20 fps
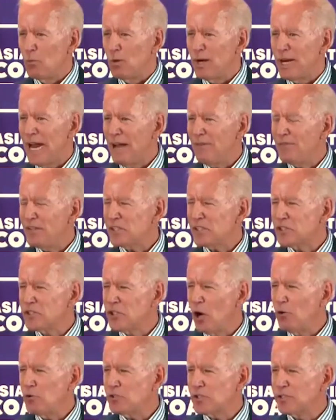We have this
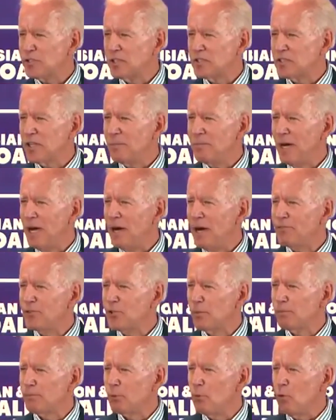notion that somehow if
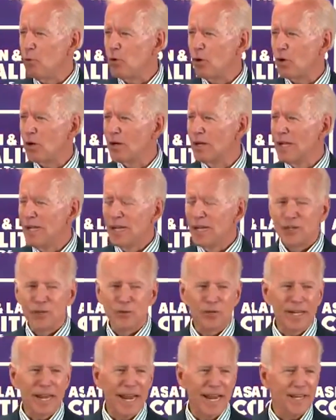you're poor,
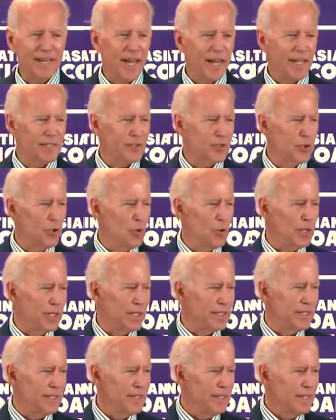you cannot do
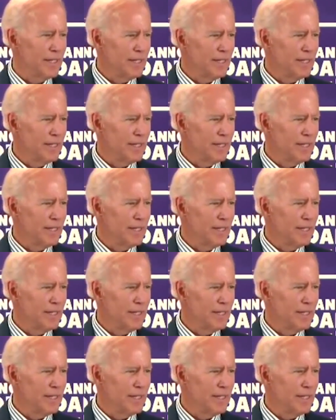it.